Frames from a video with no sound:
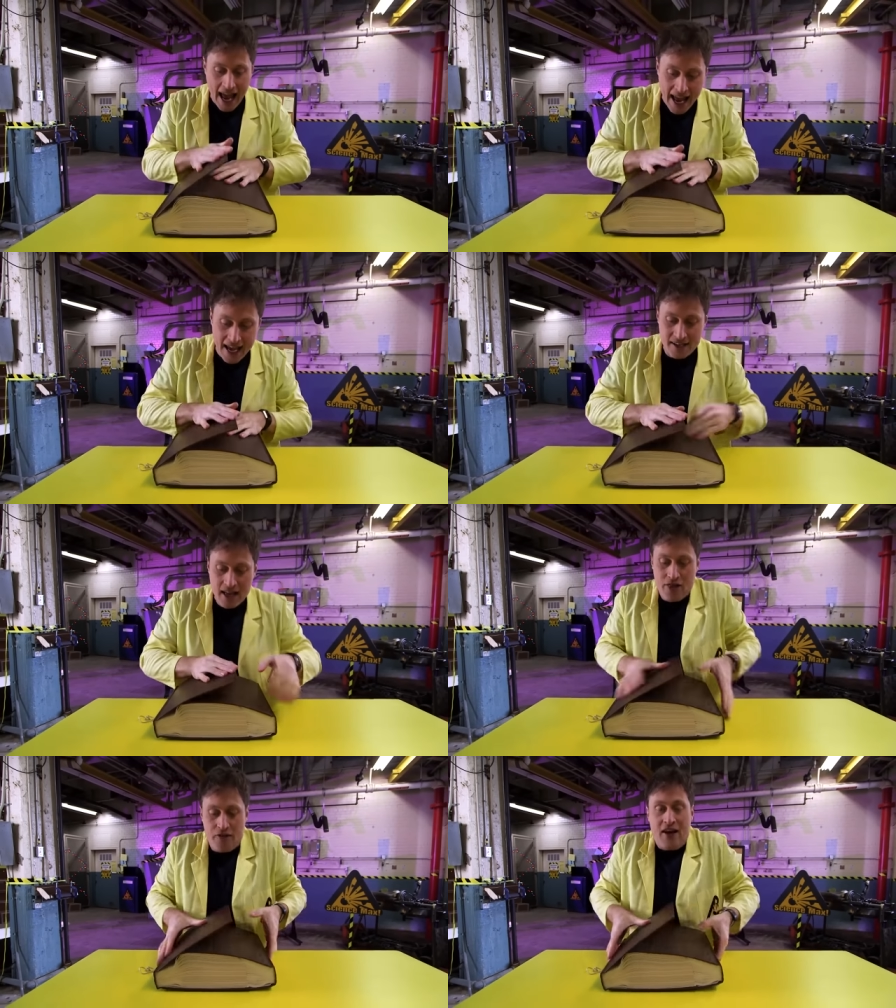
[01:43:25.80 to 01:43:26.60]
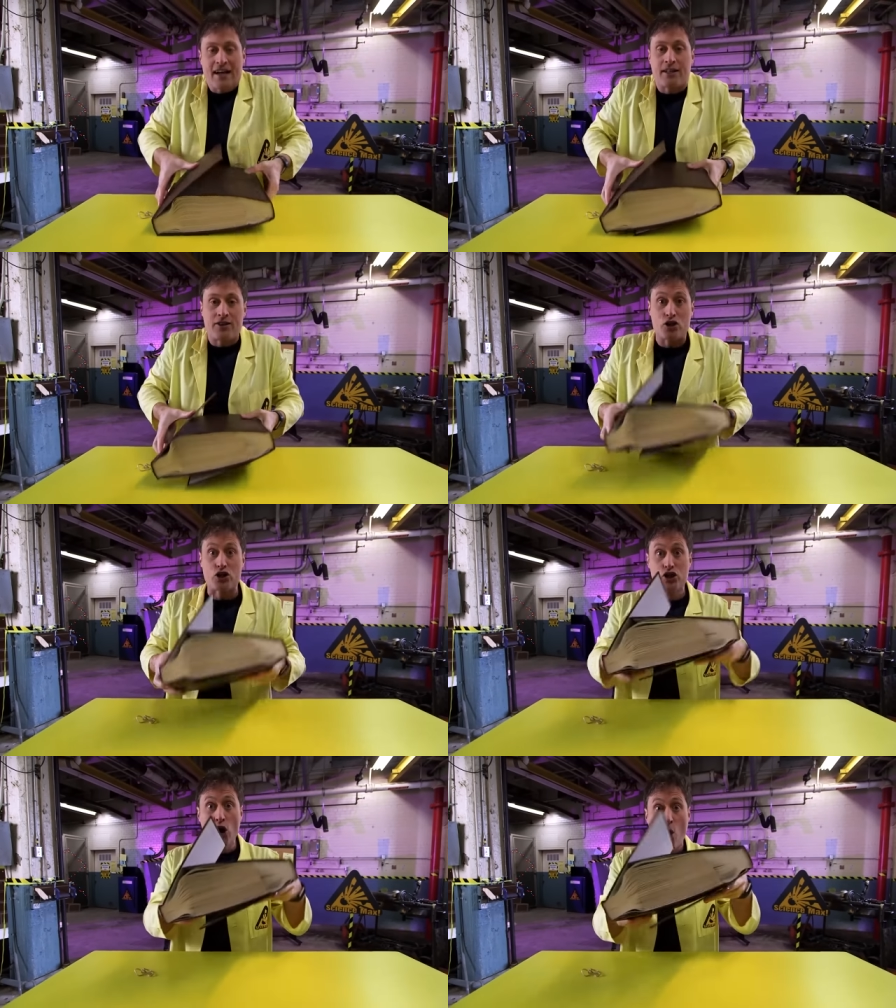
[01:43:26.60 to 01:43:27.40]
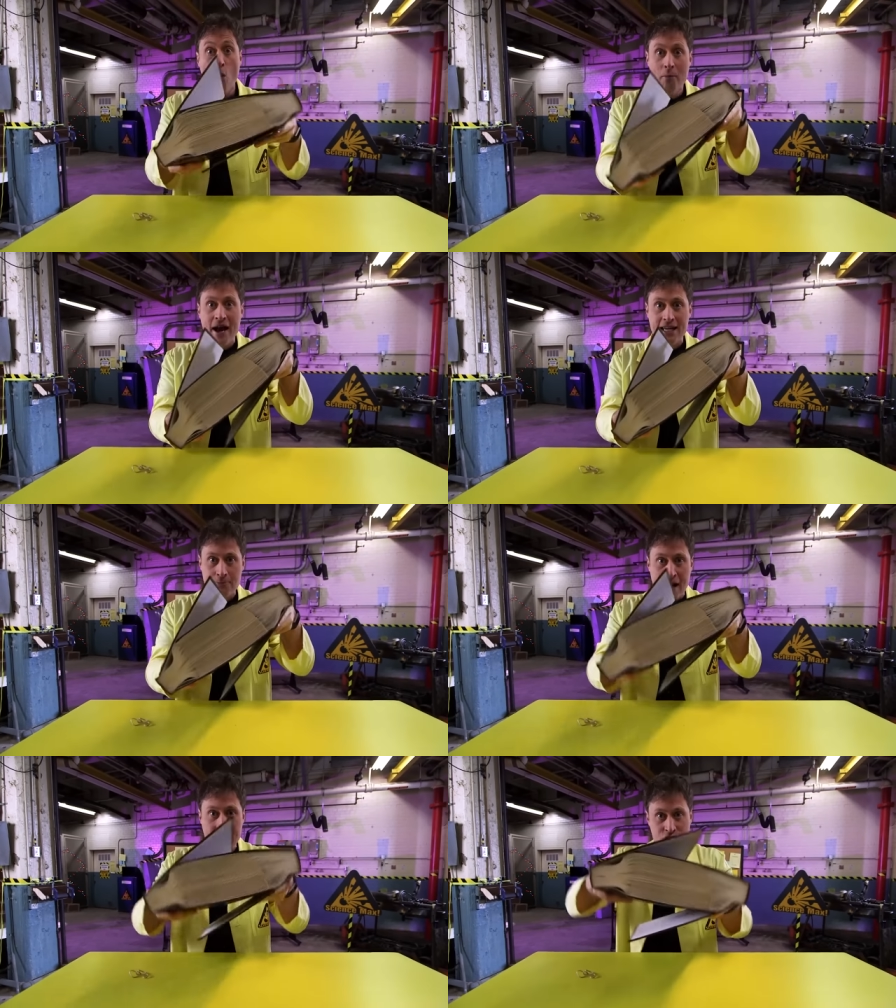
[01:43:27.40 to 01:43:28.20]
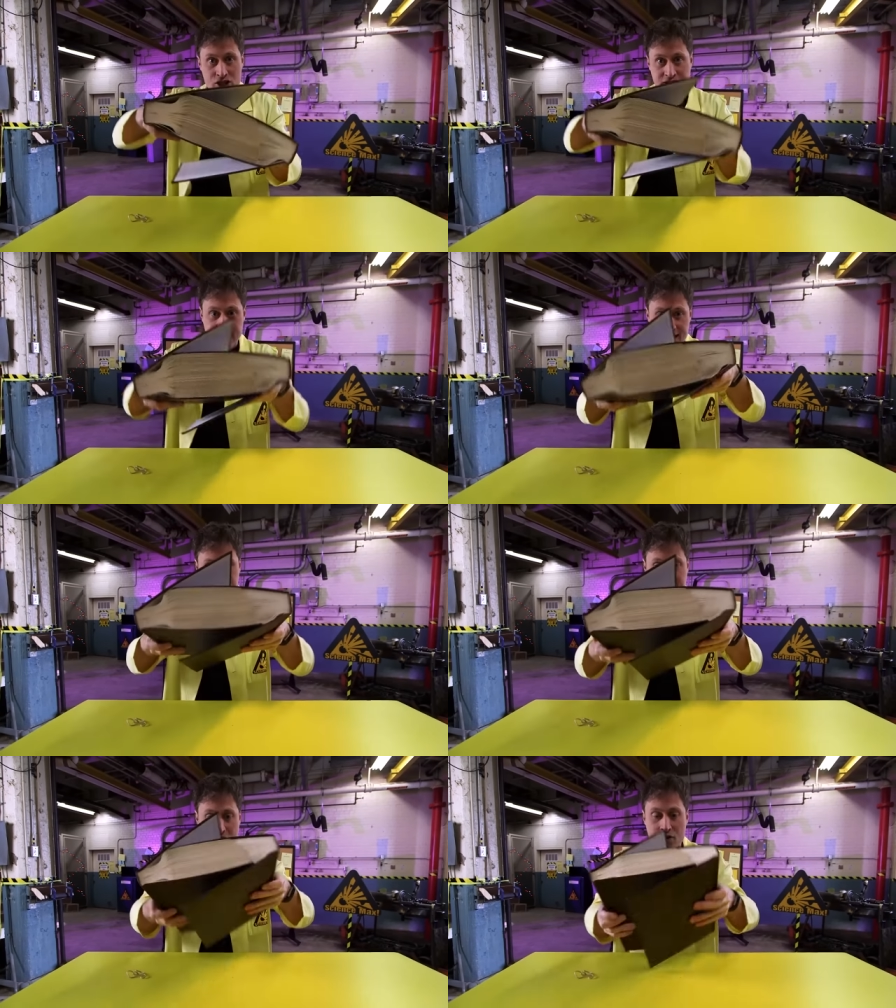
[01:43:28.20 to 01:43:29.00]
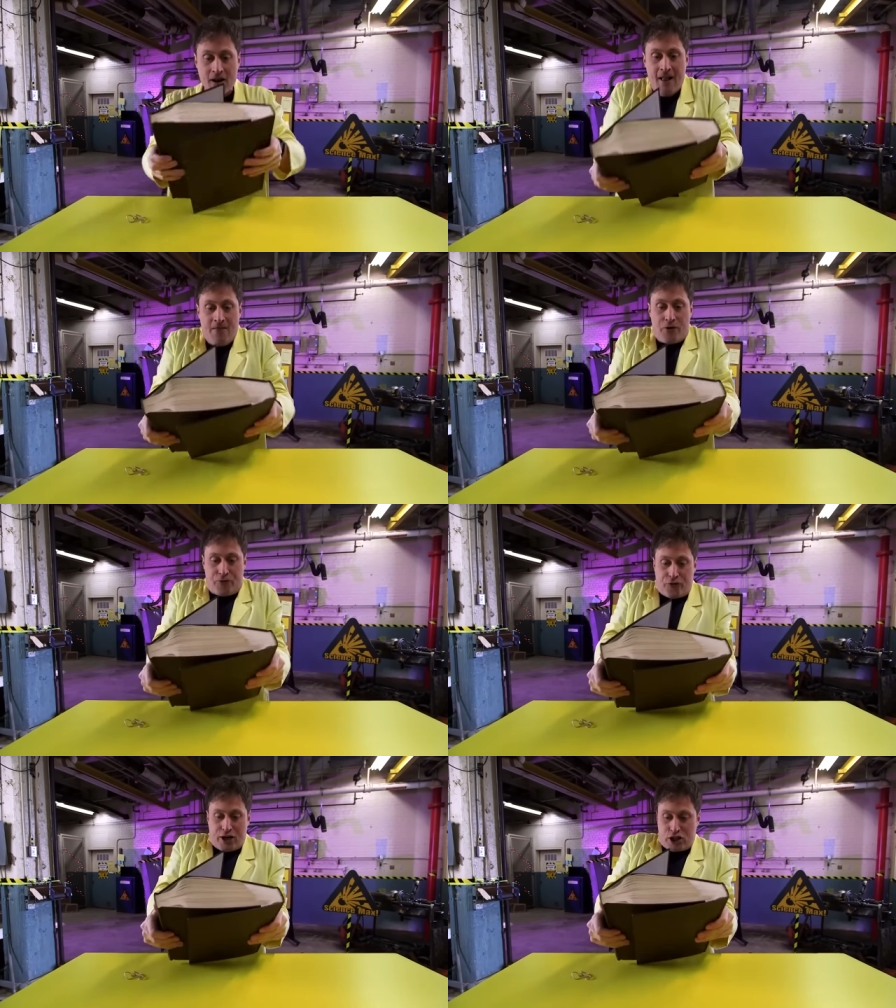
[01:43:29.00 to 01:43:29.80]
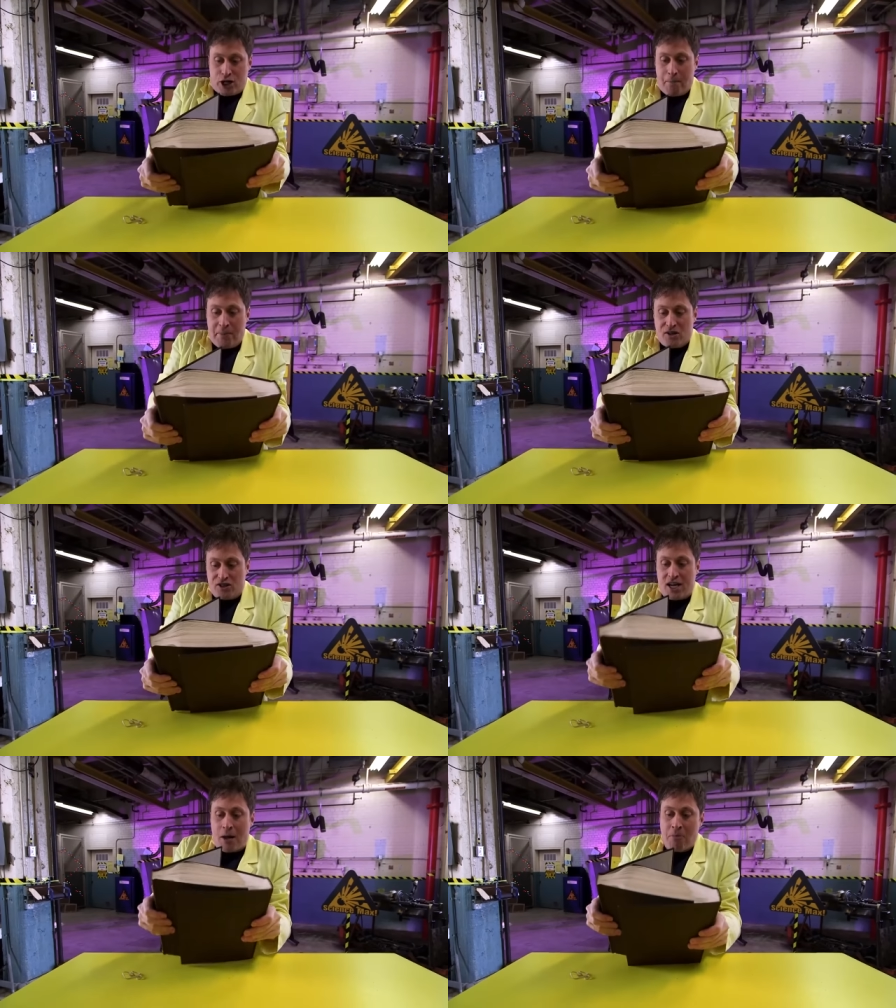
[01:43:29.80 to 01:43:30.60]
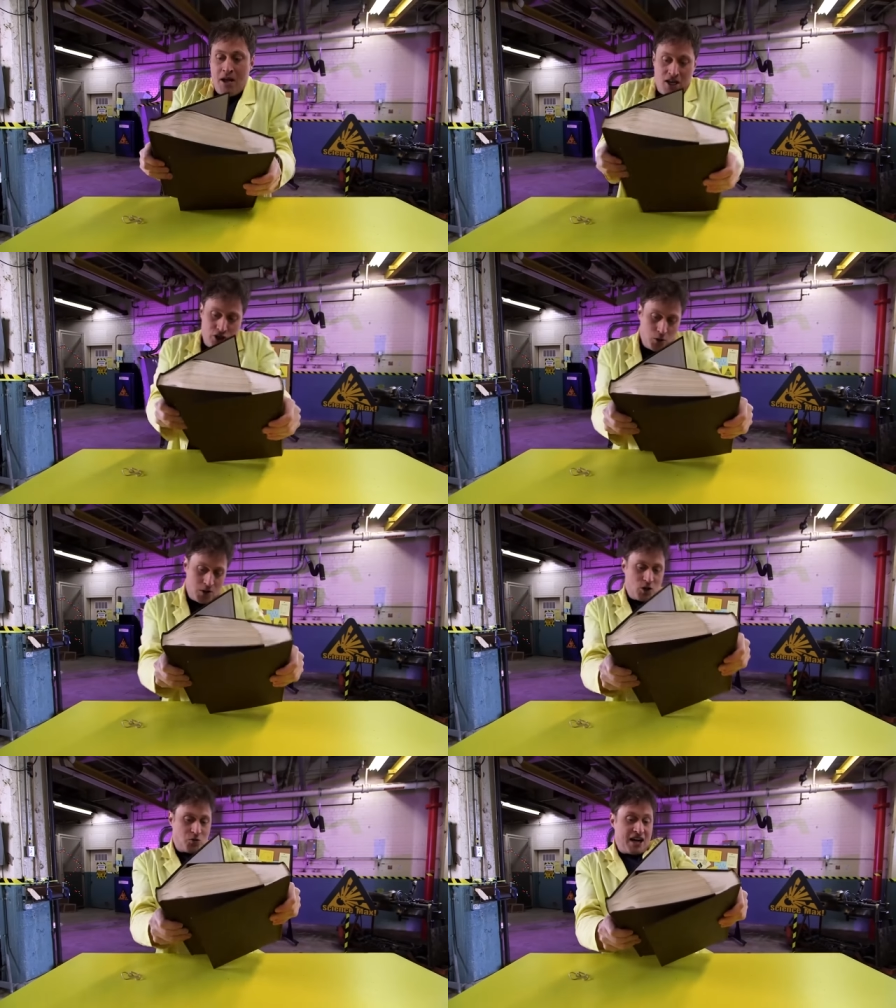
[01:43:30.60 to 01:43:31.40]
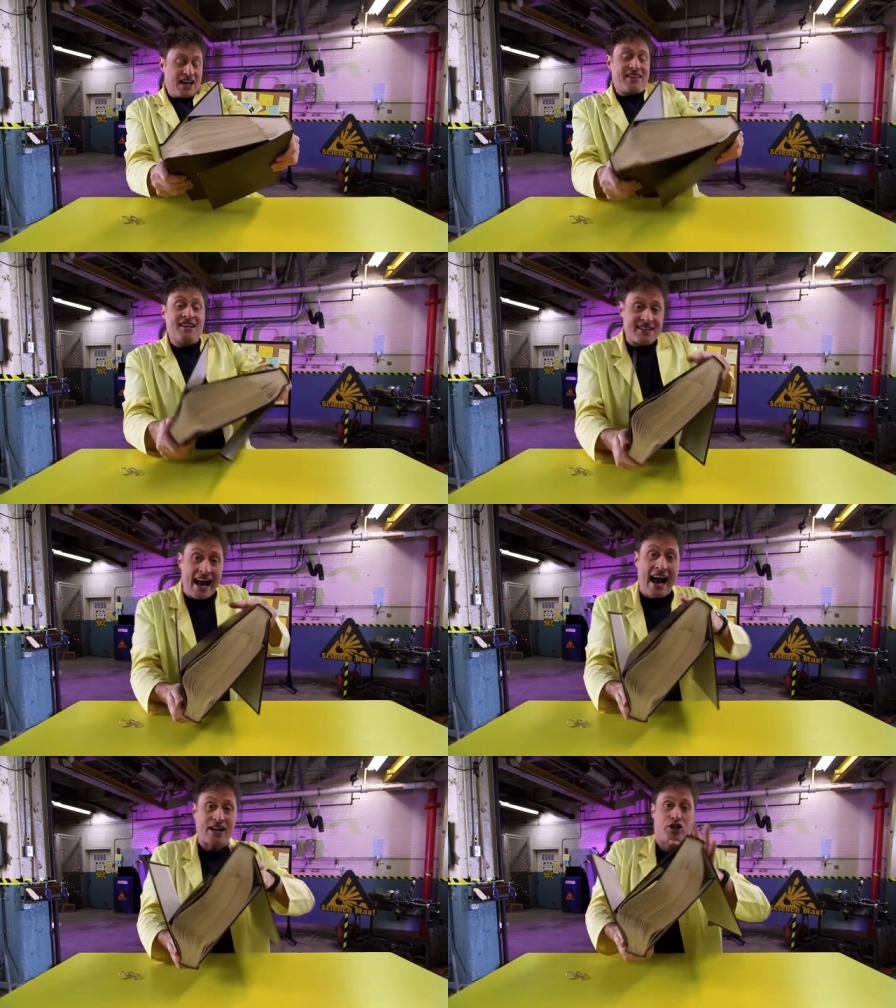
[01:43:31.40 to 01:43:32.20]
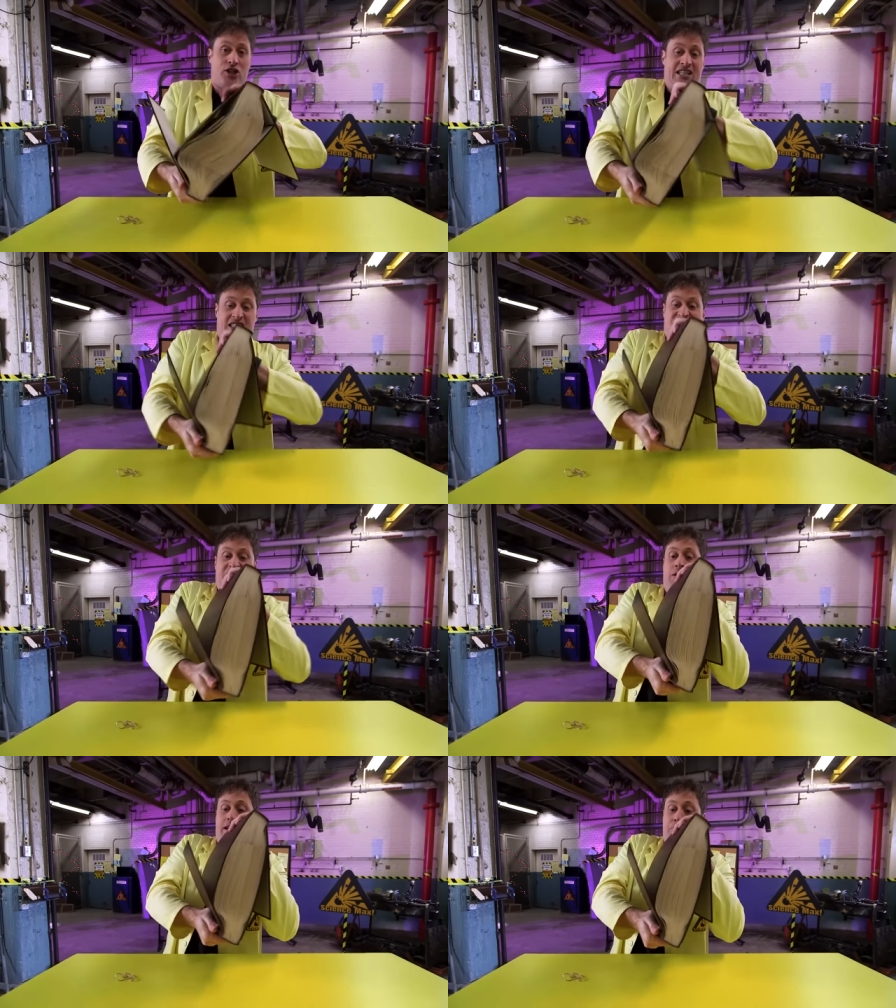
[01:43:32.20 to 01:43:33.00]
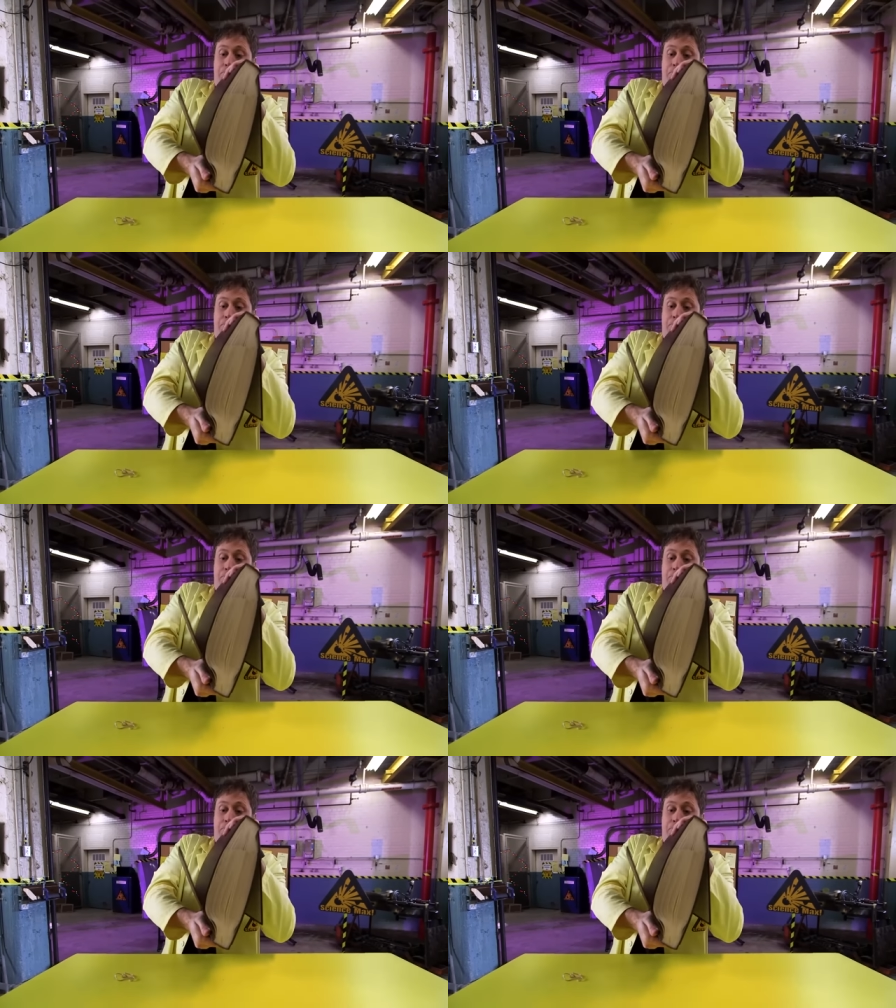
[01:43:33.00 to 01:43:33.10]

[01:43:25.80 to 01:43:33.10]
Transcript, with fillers: And the fact that there's so many pages sticking together, the friction builds up to a degree that is actually very